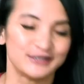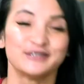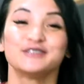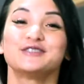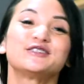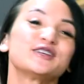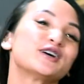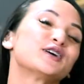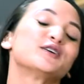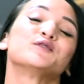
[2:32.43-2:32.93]

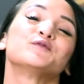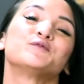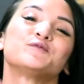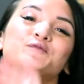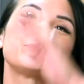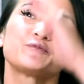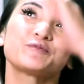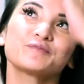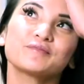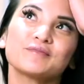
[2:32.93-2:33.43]
So
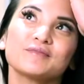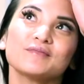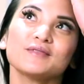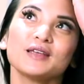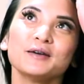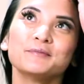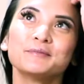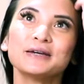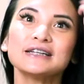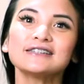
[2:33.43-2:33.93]

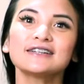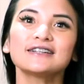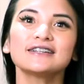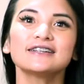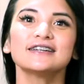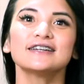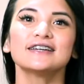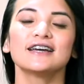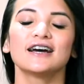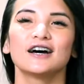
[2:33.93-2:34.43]

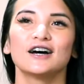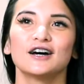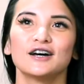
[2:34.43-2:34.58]
basically